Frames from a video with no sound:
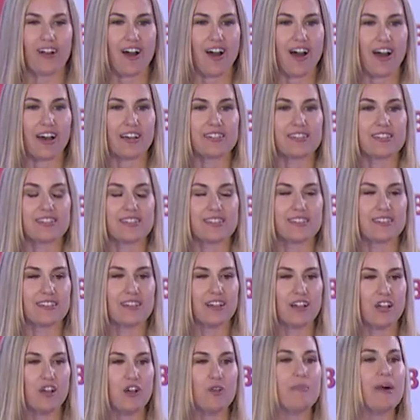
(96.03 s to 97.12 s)
costs
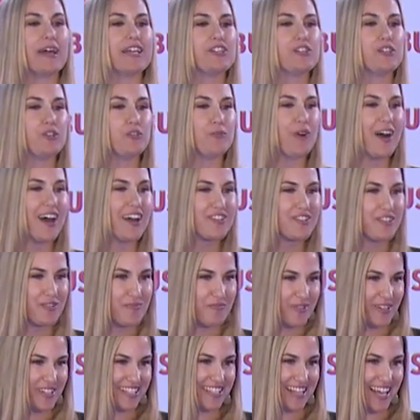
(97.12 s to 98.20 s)
by
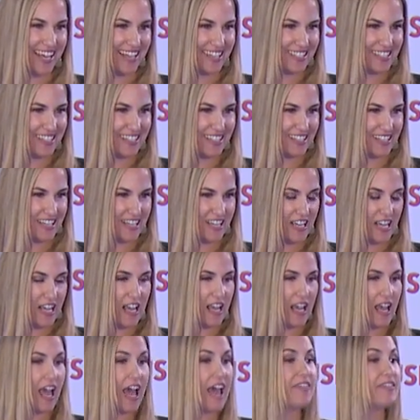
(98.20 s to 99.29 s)
200%
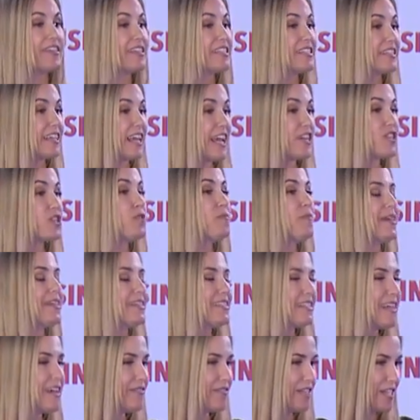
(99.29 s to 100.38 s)
and the schedule by
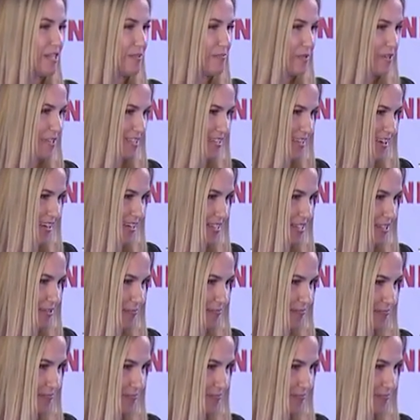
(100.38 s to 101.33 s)
70%.